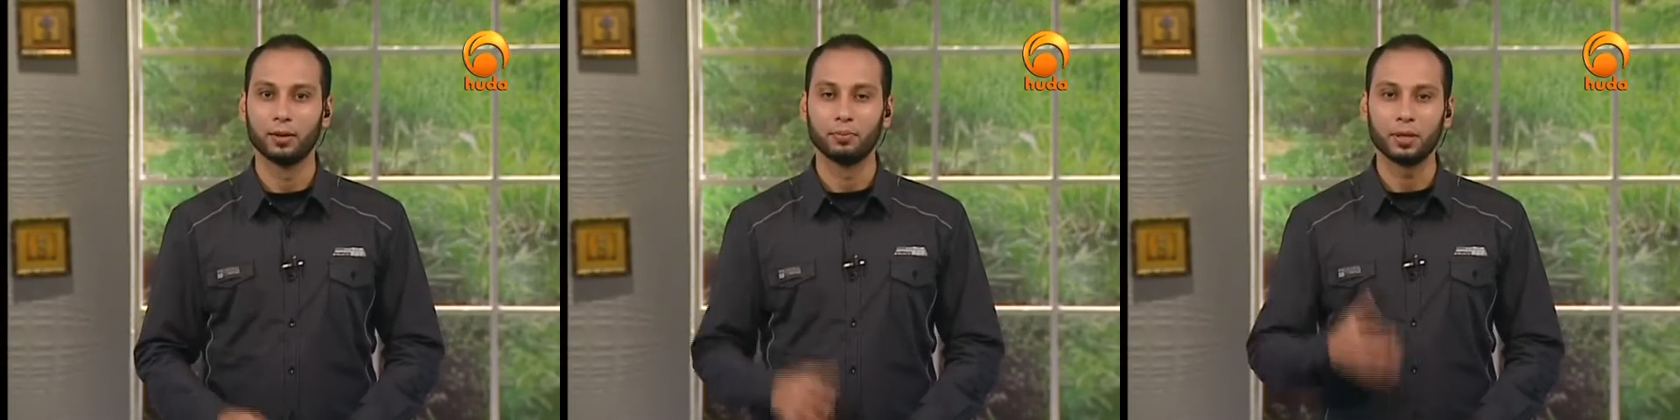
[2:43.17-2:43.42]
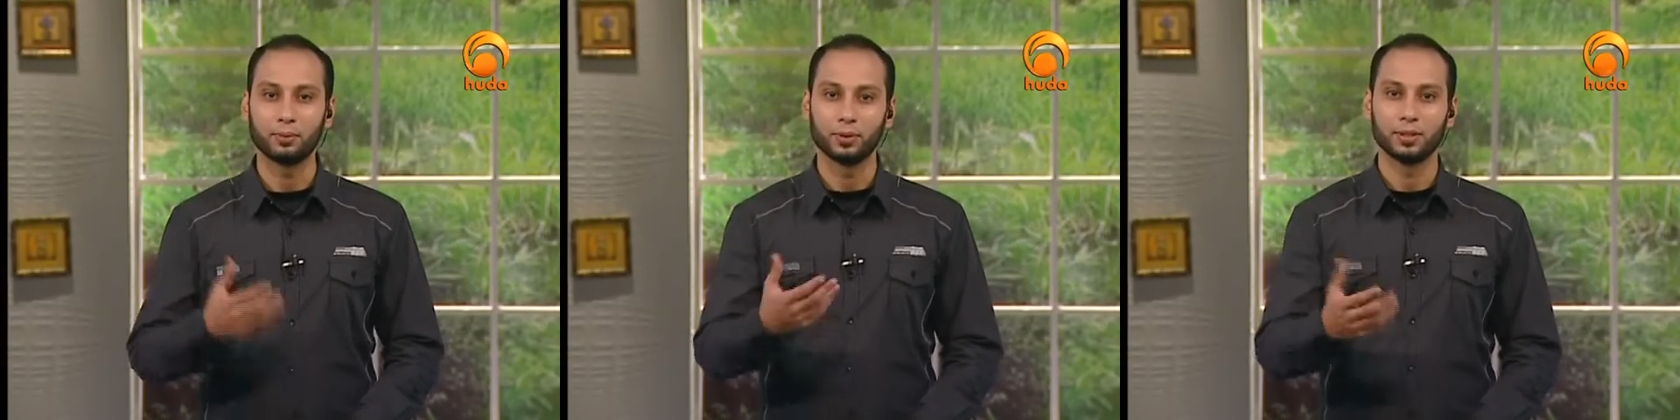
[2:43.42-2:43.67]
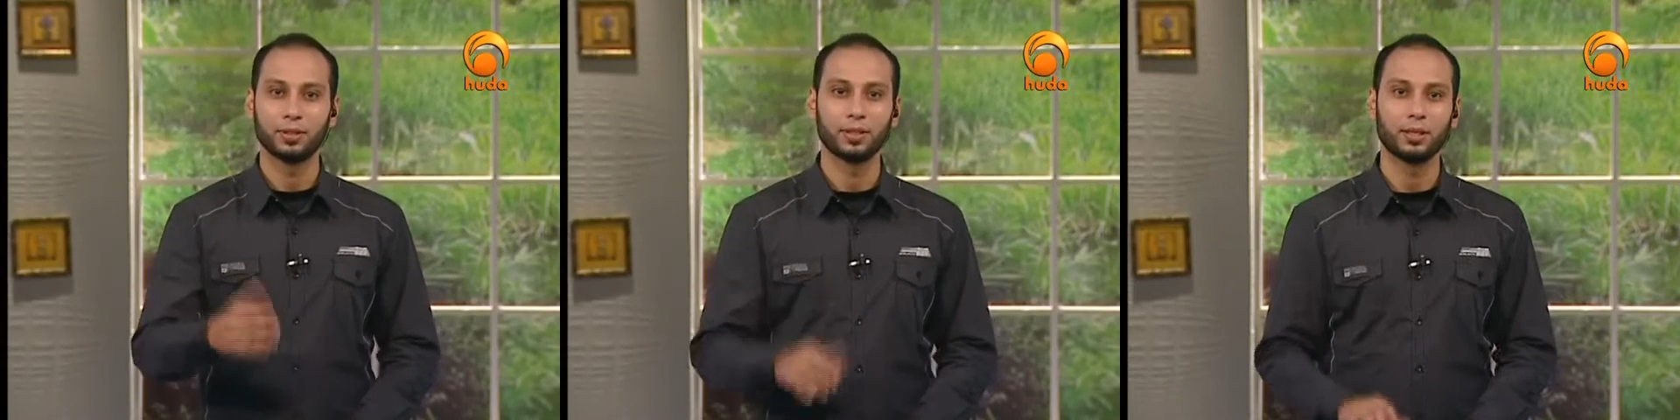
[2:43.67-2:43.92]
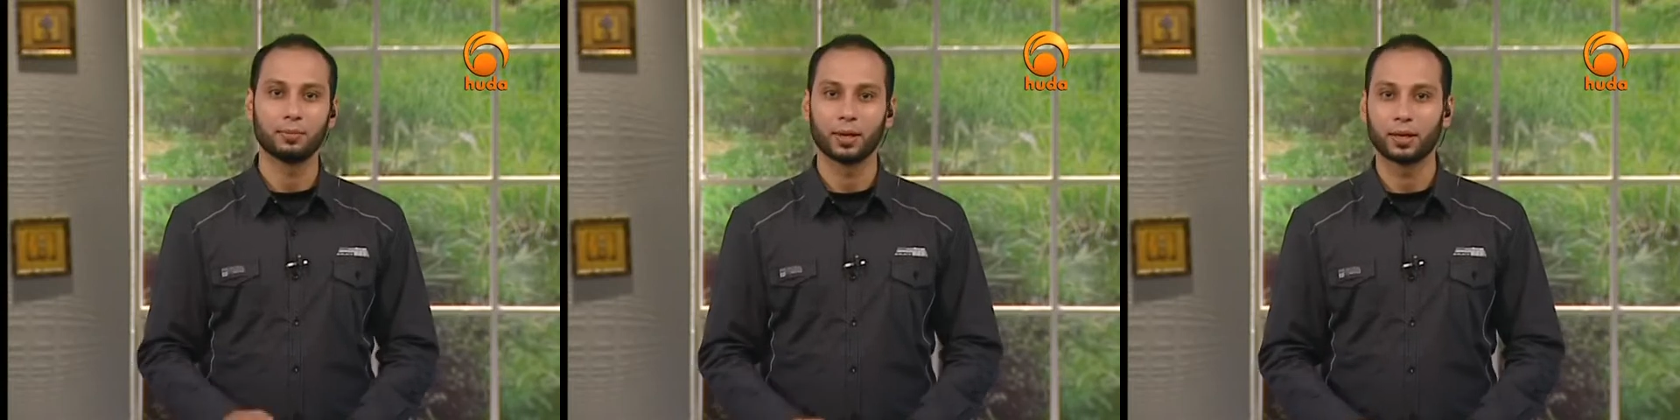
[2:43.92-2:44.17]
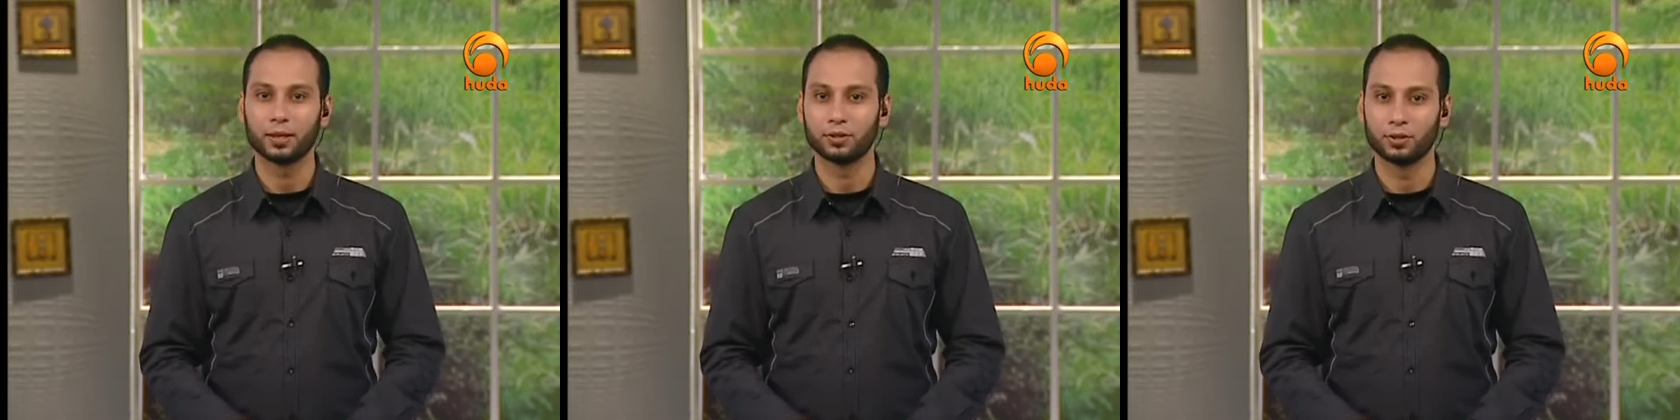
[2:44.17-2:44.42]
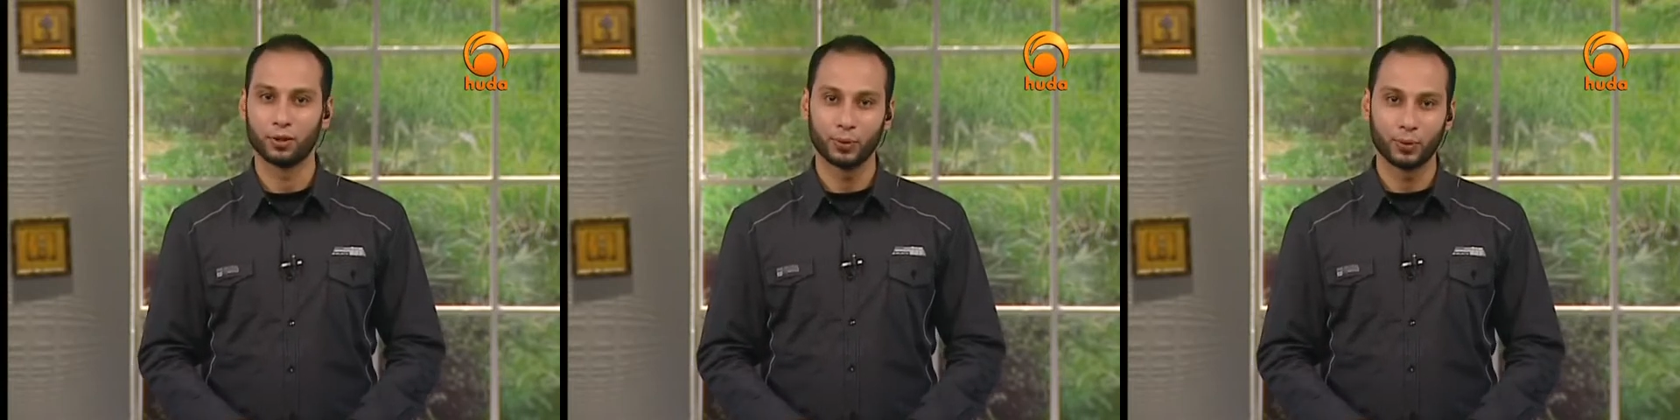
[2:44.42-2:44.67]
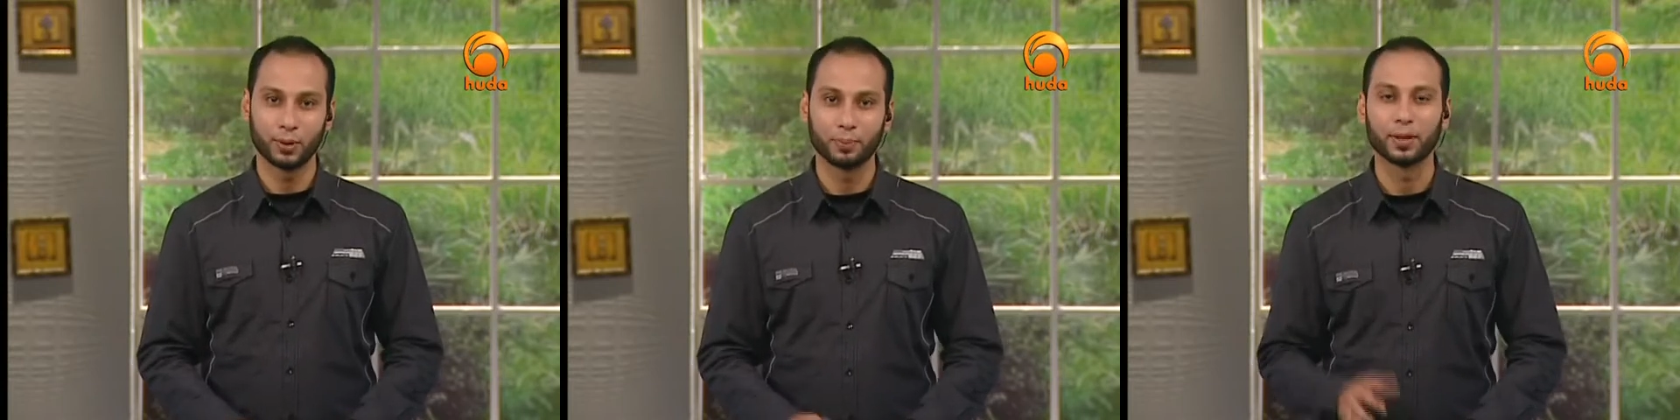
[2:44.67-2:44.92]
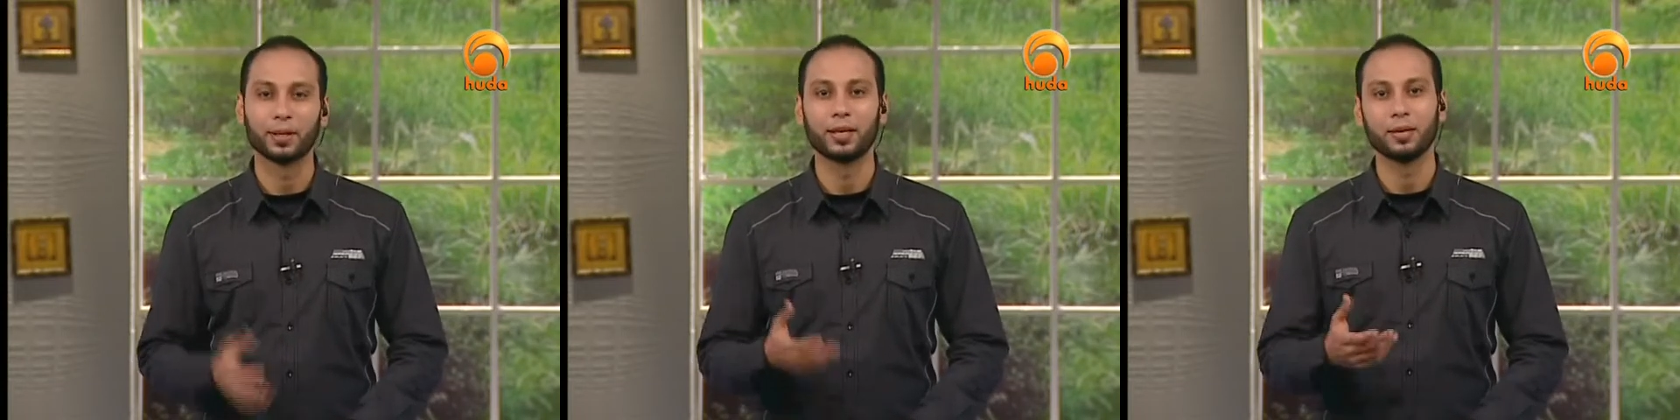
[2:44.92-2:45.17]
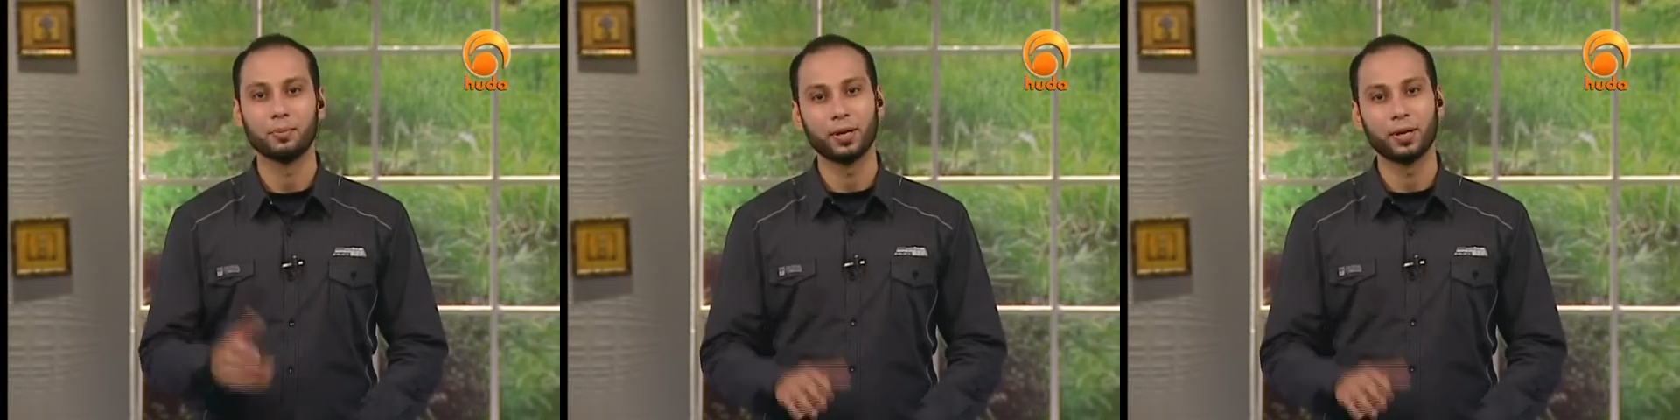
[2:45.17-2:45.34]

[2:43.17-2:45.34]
be able to see my kids grow up and get